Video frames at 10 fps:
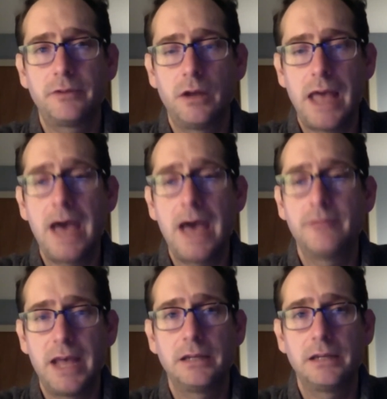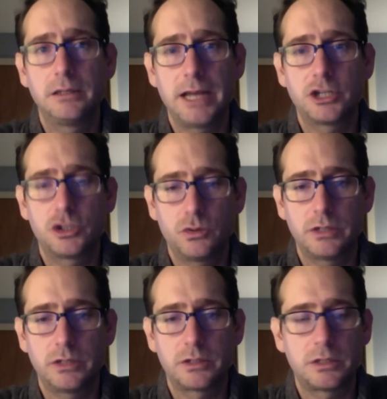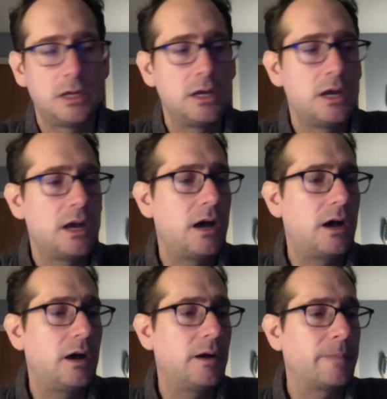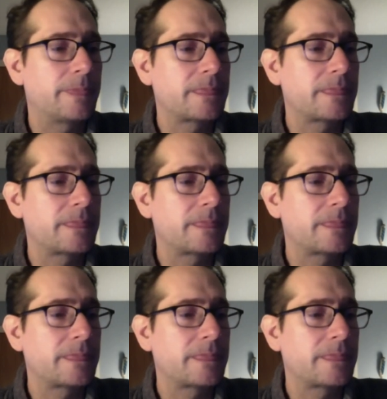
of that that choice um,